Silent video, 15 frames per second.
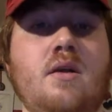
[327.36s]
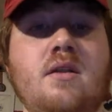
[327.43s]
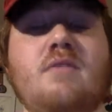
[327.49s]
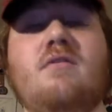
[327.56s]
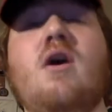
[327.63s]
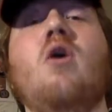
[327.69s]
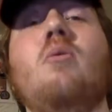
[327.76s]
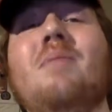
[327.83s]

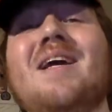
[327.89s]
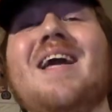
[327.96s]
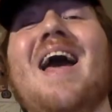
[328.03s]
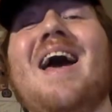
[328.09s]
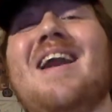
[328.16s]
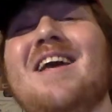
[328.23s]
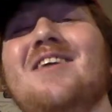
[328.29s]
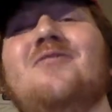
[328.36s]
developing
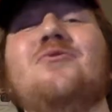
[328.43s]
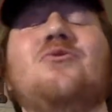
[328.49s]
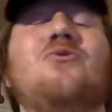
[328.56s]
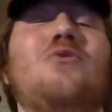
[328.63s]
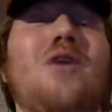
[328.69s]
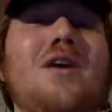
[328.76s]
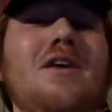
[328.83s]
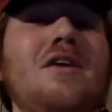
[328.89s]
at a good
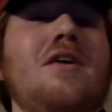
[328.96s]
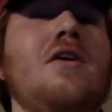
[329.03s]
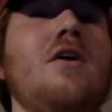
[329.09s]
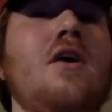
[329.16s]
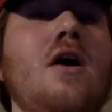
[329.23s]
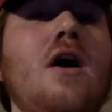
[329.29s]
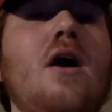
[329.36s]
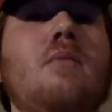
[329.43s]
rate
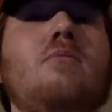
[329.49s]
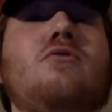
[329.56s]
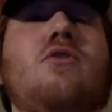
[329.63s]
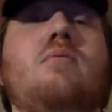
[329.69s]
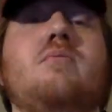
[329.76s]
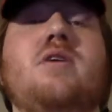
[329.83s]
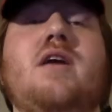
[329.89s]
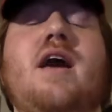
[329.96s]
um,
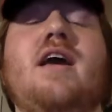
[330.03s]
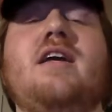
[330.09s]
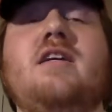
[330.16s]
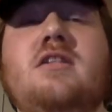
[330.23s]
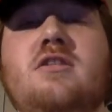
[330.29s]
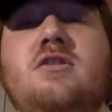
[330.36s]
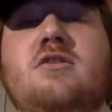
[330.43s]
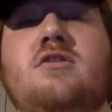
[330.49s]
from the
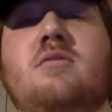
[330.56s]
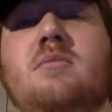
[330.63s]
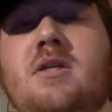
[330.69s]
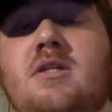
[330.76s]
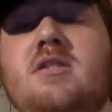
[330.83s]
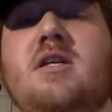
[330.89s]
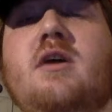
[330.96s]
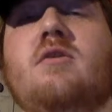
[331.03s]
Yankee system and
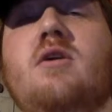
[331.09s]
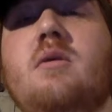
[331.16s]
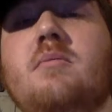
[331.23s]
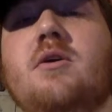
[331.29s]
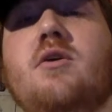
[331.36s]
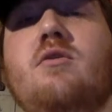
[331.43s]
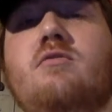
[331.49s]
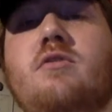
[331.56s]
is now
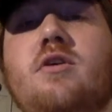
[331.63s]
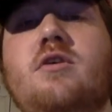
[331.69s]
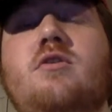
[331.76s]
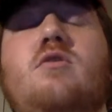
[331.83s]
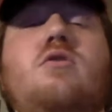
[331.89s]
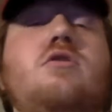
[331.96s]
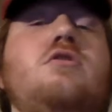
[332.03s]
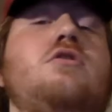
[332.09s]
coming over into
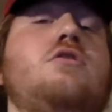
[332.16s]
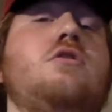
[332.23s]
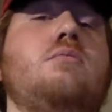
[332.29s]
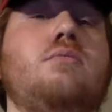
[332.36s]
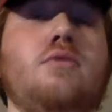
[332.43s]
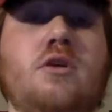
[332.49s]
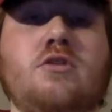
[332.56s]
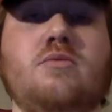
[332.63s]
our system.
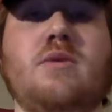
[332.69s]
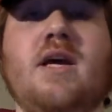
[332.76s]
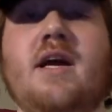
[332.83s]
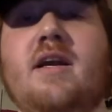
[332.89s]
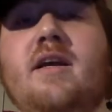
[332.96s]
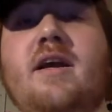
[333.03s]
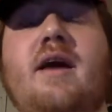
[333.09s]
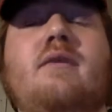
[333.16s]
Plus, we
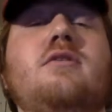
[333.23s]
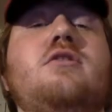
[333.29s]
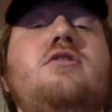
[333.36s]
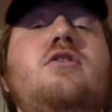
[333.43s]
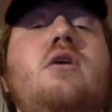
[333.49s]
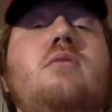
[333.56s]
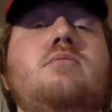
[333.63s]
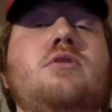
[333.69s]
added Garrett
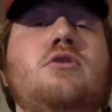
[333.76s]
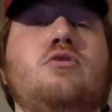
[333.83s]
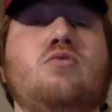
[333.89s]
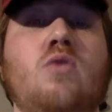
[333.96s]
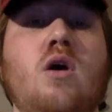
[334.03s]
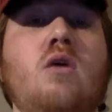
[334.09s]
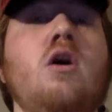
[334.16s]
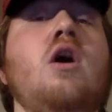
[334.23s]
Stubbs as
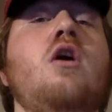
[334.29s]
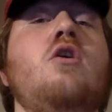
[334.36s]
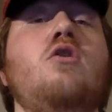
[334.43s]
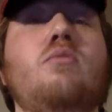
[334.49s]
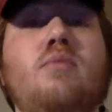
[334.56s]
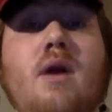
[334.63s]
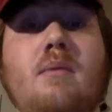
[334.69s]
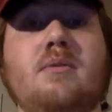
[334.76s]
well, who
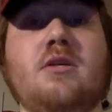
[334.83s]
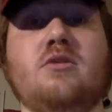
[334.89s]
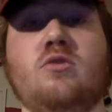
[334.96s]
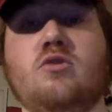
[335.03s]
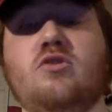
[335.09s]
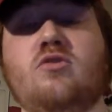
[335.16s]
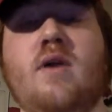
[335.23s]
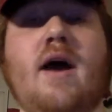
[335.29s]
probably is
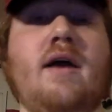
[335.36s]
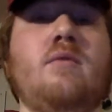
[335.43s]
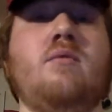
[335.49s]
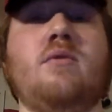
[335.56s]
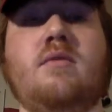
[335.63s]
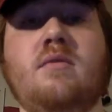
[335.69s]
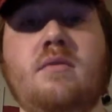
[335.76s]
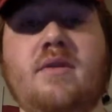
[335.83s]
on track with
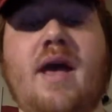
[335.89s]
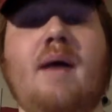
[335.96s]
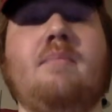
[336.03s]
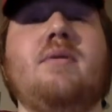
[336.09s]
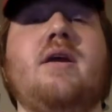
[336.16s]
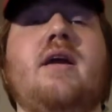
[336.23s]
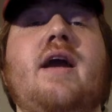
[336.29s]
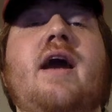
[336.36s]
Knapp
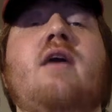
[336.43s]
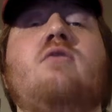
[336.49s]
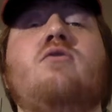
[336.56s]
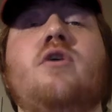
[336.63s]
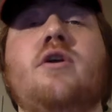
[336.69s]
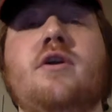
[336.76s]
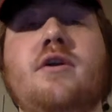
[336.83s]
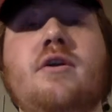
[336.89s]
being
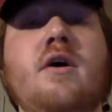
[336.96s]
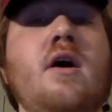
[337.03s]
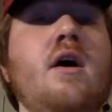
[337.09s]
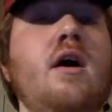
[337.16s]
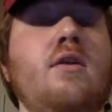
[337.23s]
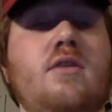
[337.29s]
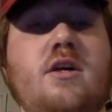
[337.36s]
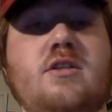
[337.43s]
outrighted,
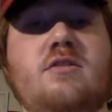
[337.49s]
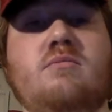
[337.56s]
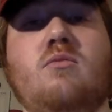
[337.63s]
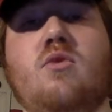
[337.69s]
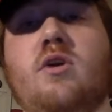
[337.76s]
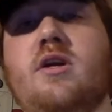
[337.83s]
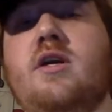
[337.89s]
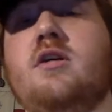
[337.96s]
unless if
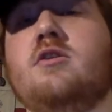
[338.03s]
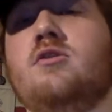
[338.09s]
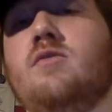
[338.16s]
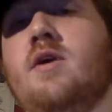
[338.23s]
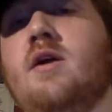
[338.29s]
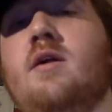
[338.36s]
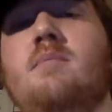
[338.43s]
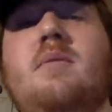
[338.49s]
Marchand's
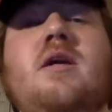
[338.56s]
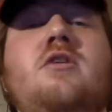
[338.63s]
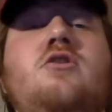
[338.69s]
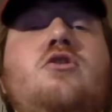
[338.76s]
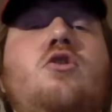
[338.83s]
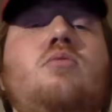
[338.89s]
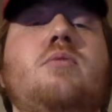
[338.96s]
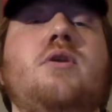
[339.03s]
around and makes
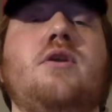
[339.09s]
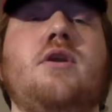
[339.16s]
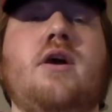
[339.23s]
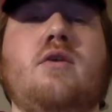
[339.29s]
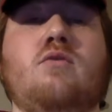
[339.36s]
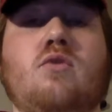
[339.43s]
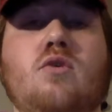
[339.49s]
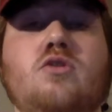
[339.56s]
the opening day
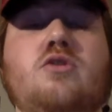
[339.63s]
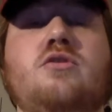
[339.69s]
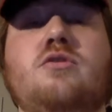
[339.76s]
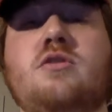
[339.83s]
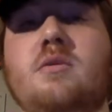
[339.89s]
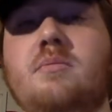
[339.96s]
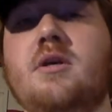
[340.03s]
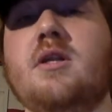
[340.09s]
roster
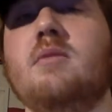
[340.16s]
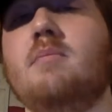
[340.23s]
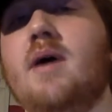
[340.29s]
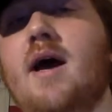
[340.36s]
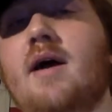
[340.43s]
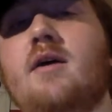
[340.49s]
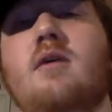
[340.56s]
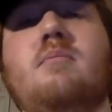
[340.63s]
to be the
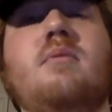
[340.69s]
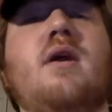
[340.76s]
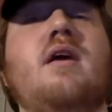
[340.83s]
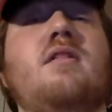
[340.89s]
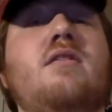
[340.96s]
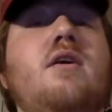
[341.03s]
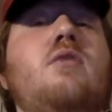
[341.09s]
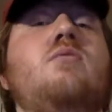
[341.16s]
backup. But I
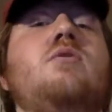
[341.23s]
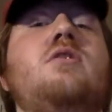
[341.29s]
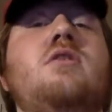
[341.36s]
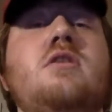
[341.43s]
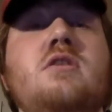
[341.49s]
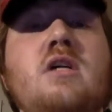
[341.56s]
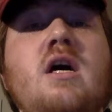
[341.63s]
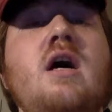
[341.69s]
think with
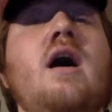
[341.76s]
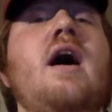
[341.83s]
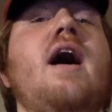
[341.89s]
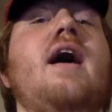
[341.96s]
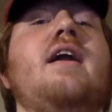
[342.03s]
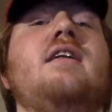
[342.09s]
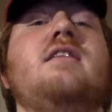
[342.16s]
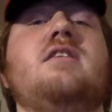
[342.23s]
the
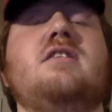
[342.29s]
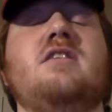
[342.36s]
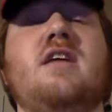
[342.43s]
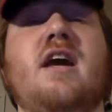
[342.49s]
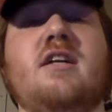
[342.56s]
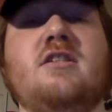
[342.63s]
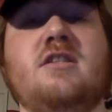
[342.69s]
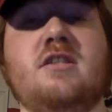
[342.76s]
adding these
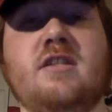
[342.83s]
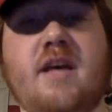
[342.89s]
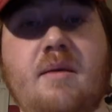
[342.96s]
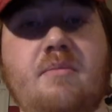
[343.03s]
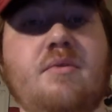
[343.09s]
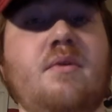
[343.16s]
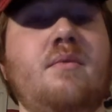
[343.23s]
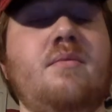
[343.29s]
catching
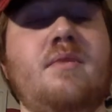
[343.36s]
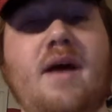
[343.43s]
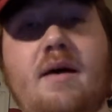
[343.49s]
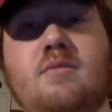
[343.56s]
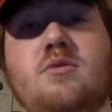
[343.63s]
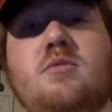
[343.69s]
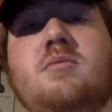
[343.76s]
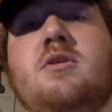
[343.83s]
depth, that
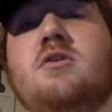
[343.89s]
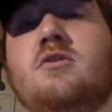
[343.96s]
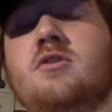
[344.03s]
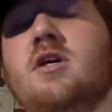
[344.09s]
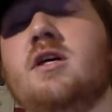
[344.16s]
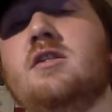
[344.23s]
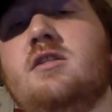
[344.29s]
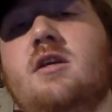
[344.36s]
was because,
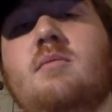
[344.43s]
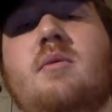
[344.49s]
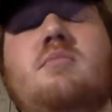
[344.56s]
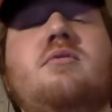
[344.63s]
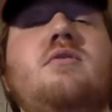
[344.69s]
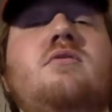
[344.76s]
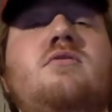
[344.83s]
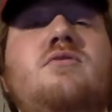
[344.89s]
like I said in my
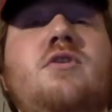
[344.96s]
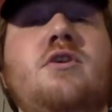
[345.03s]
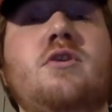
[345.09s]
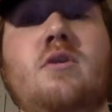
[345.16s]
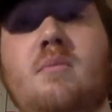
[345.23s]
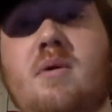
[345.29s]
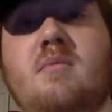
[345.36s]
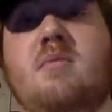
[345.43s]
previous video,
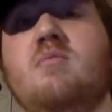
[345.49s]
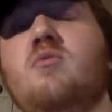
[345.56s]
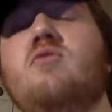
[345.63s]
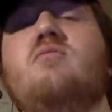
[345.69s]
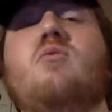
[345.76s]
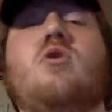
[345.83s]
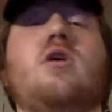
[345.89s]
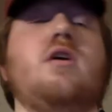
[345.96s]
to maybe move
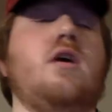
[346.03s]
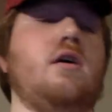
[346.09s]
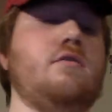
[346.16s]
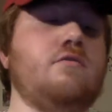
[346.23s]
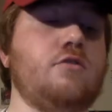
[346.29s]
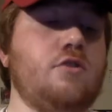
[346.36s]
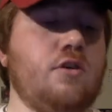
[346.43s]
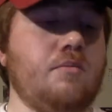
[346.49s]
Marchand
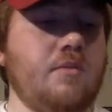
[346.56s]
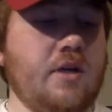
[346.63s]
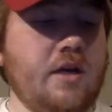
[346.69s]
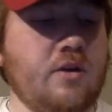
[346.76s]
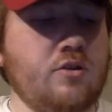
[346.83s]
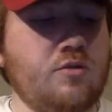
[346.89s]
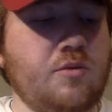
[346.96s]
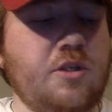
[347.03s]
for something
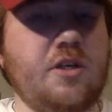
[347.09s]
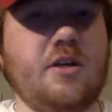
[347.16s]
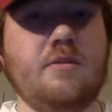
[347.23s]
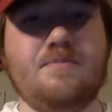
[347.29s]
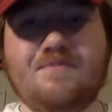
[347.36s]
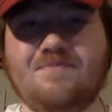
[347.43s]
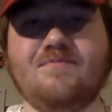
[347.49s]
else we need.